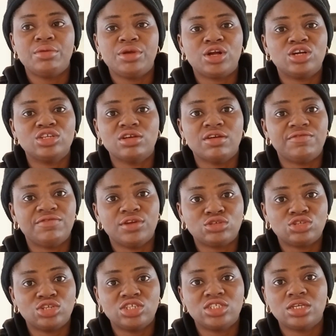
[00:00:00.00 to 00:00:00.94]
because of
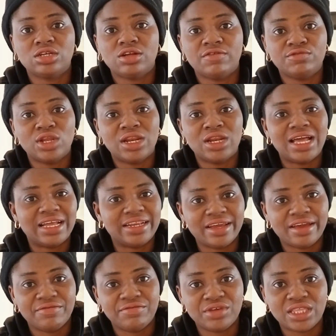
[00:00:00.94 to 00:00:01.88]
fluctuation of dollar and
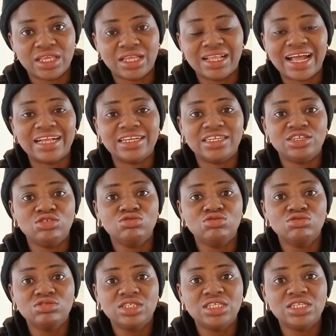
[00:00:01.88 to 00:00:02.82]
everything, and he
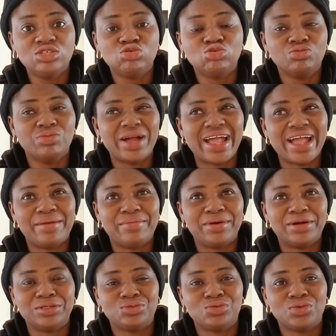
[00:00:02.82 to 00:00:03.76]
used it to buy
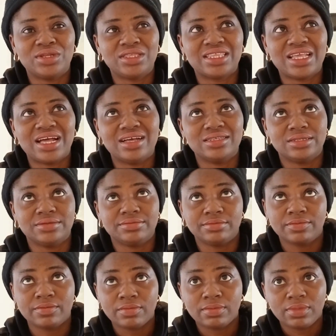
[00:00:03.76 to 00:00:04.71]
about
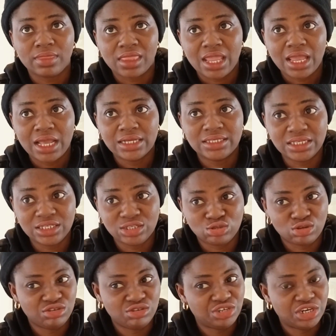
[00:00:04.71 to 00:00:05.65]

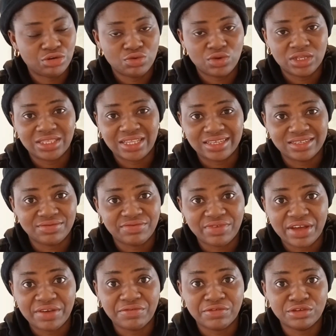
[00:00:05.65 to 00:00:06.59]
1,600 or
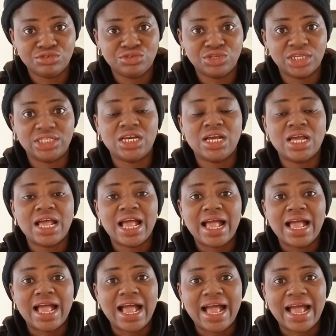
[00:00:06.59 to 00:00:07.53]
1,500,
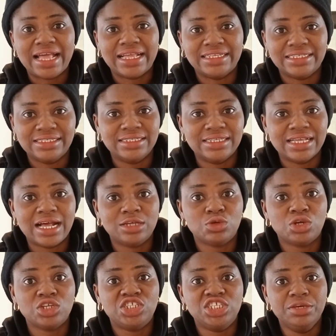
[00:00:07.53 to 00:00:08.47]
and that's
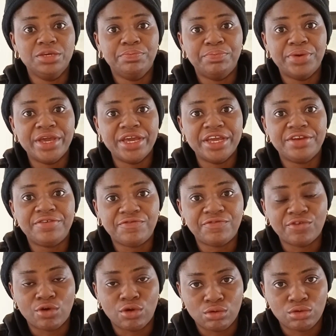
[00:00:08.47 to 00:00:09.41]
what he paid
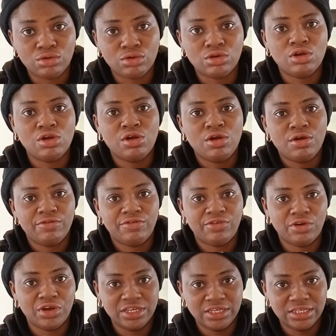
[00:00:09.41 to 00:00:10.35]
for
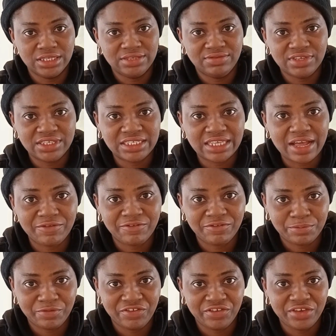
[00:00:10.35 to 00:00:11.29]
his visa
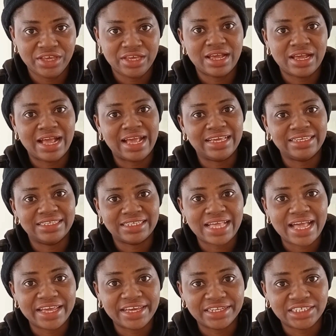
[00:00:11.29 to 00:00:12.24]
fee and his
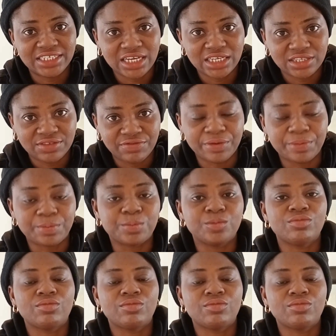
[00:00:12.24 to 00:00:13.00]
IHS fee.